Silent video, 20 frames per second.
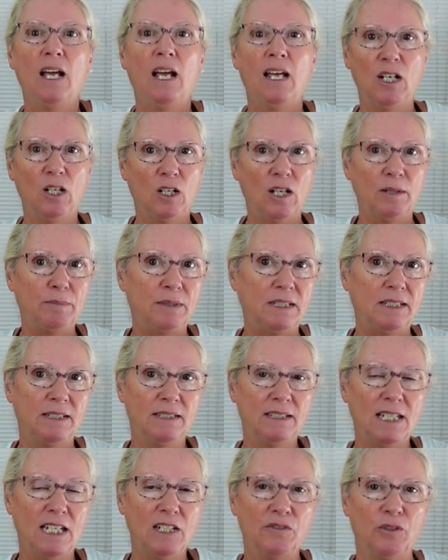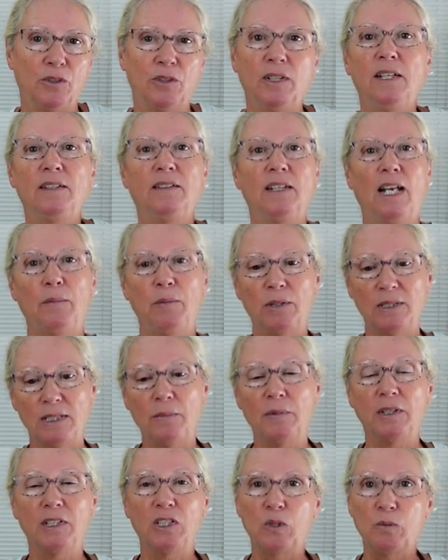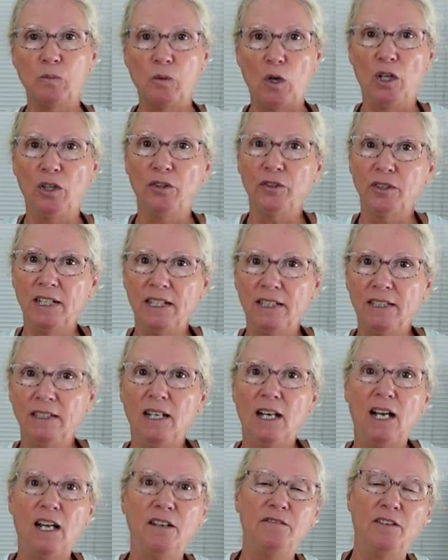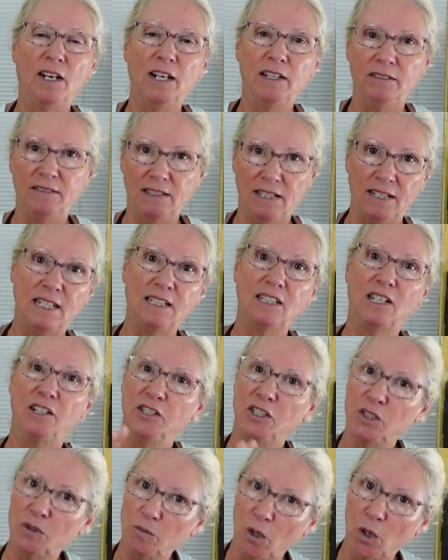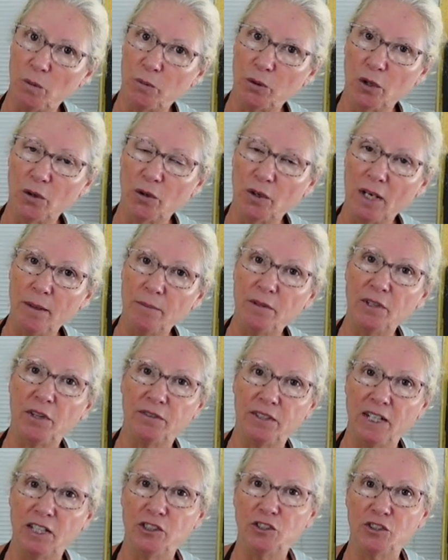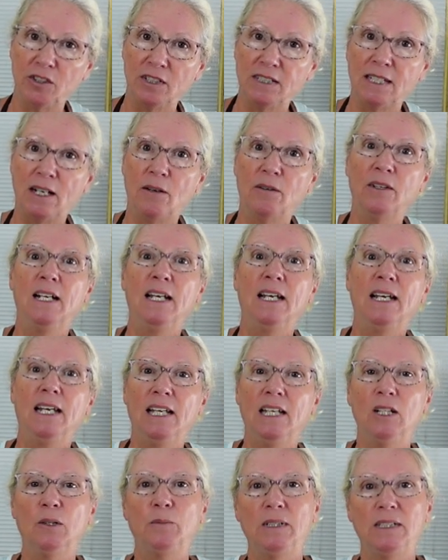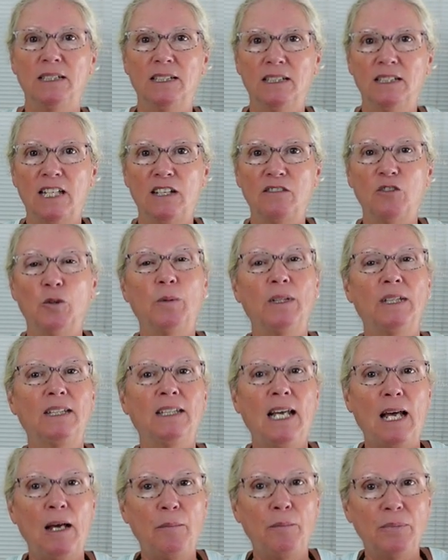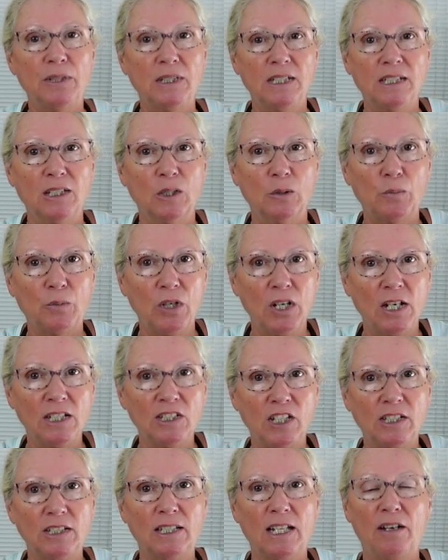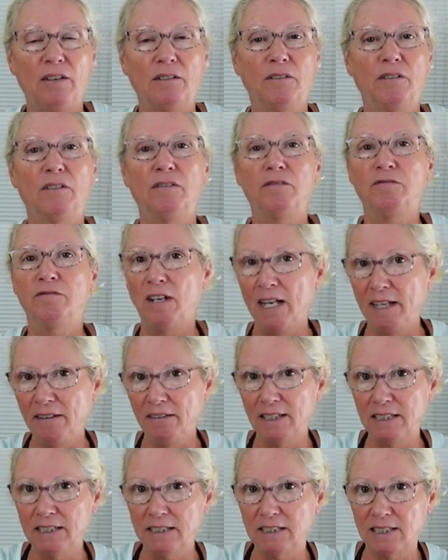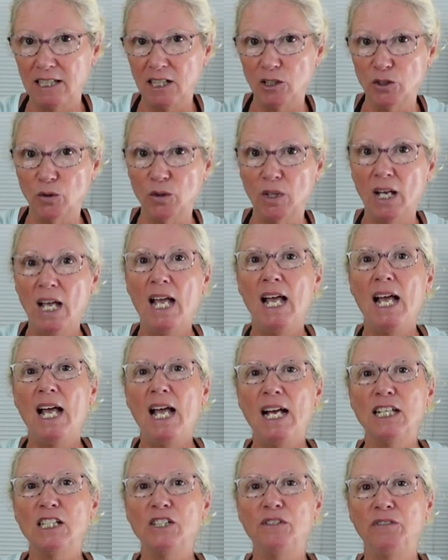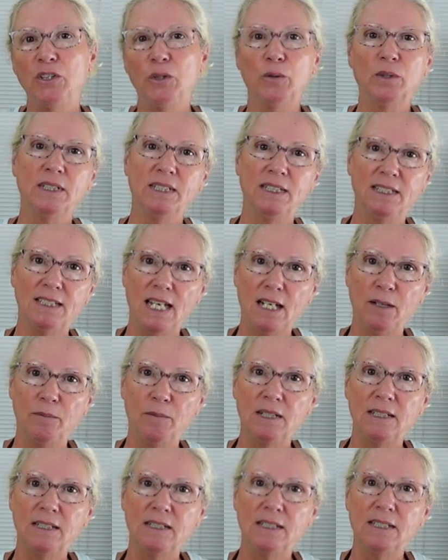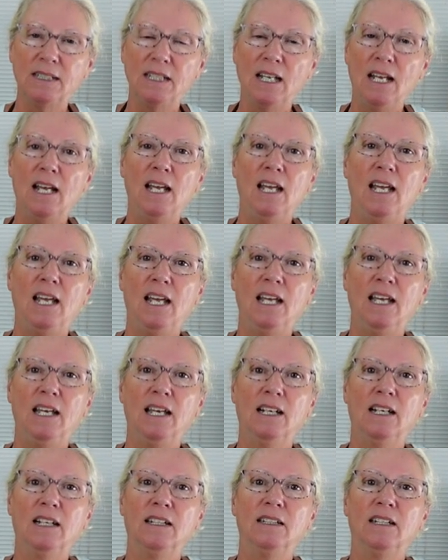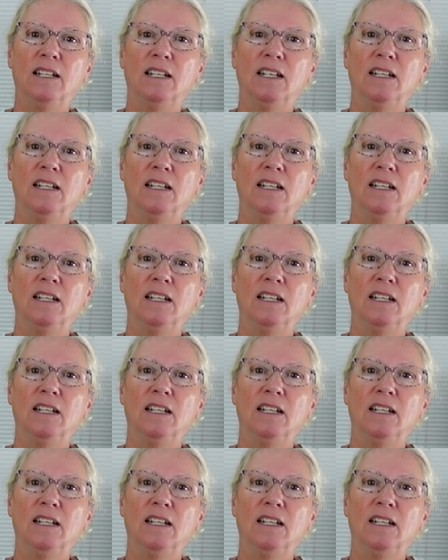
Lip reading: it'll be successful. Then I put something smaller in, I fire it, now that's on a small program at 300 degrees an hour, it'll be successful, but that particular project, that firing schedule, has fewer segments and